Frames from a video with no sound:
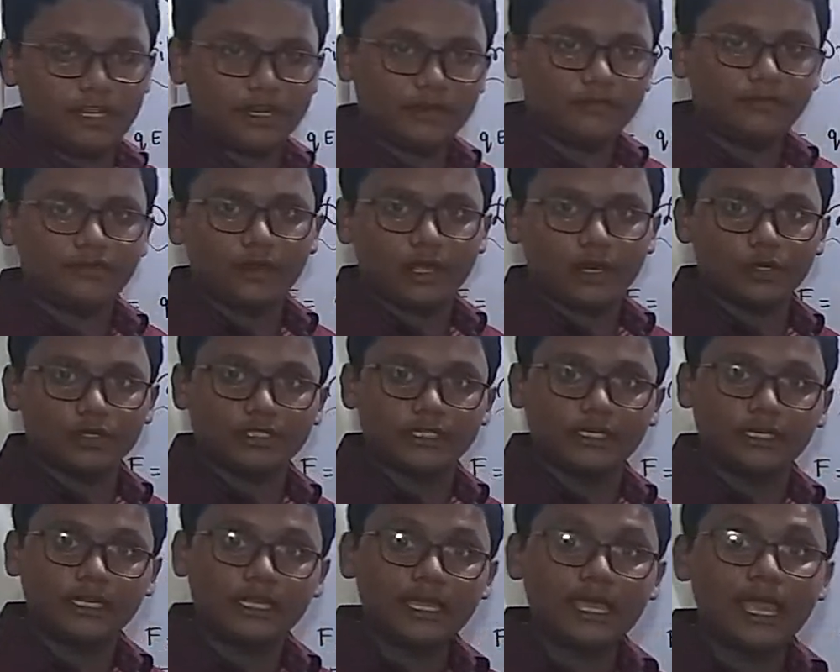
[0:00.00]
drift
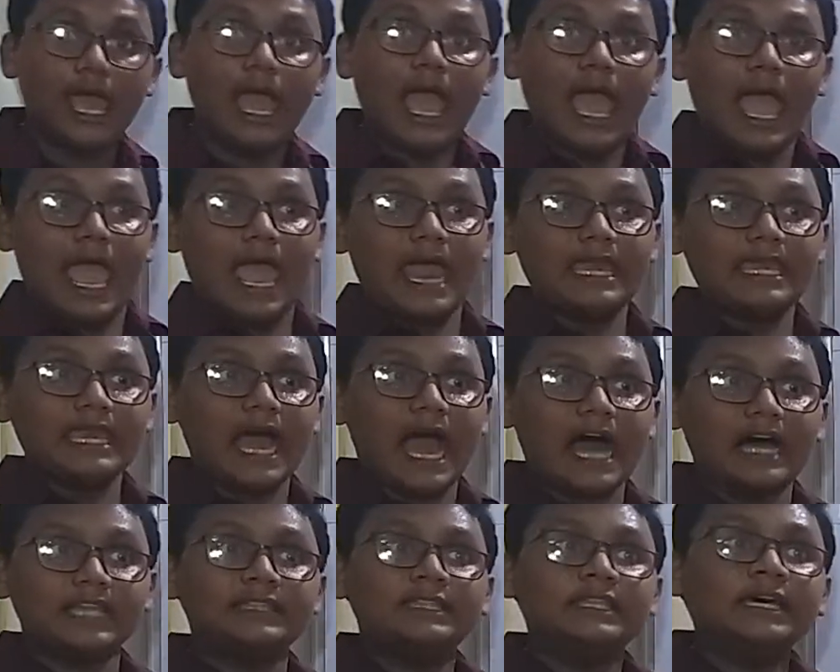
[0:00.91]
velocity, and
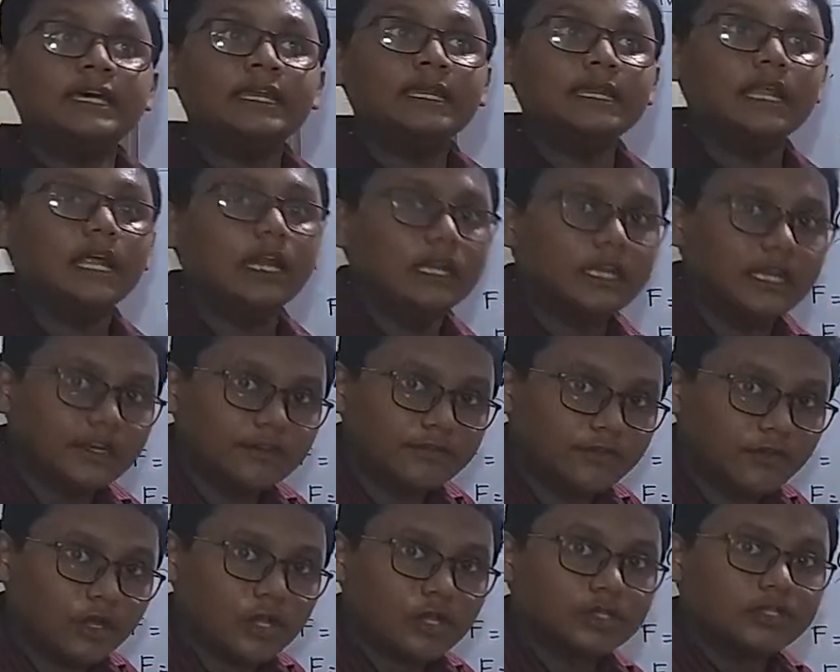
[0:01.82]
other
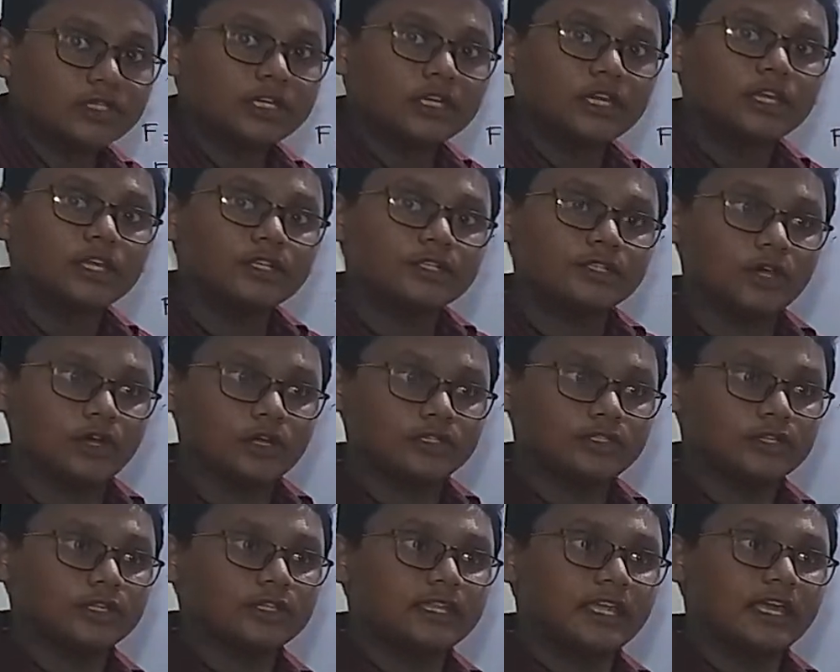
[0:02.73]
drift velocity is
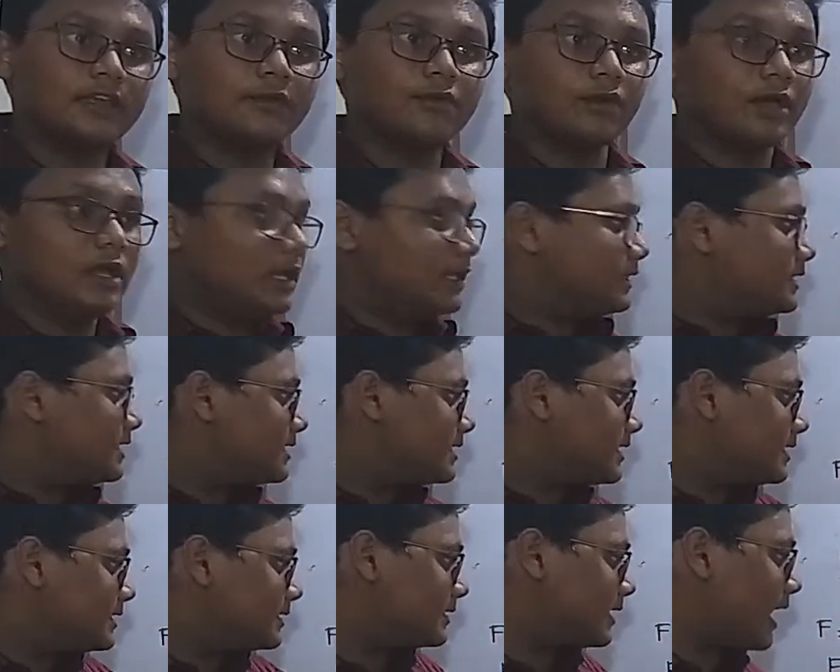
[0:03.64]
also there. This
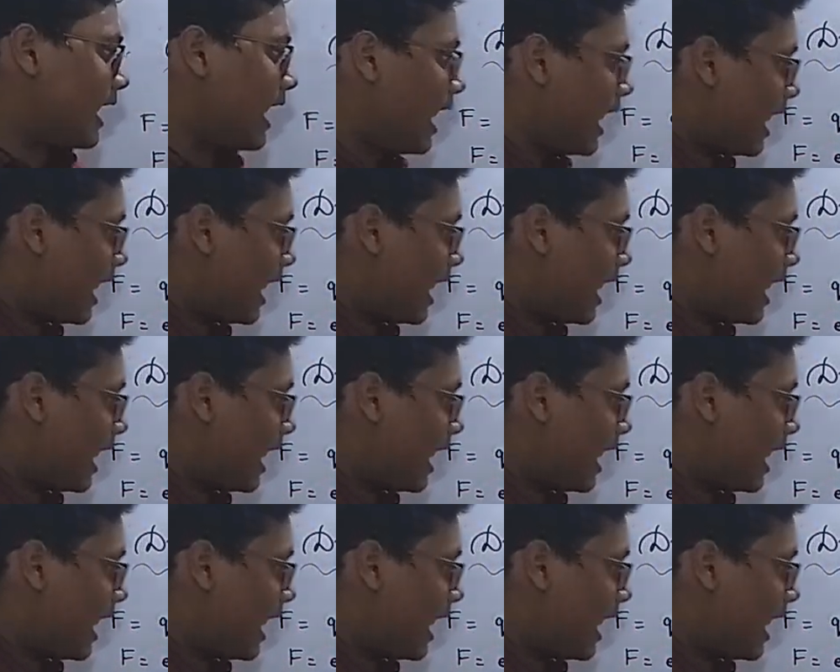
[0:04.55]
is